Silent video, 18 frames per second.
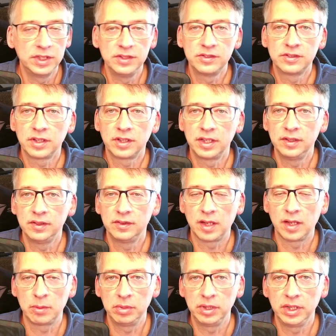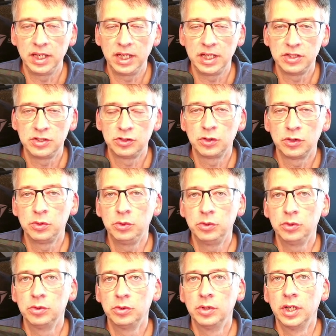inside this application. So
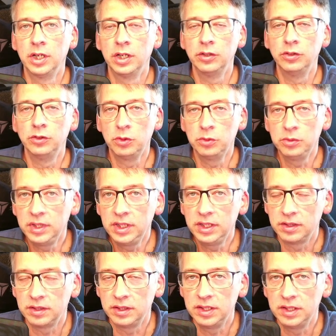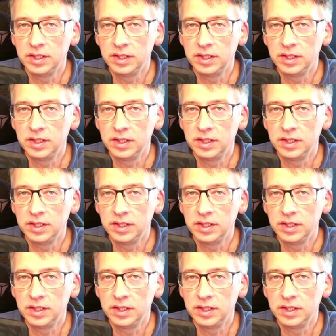you don't need an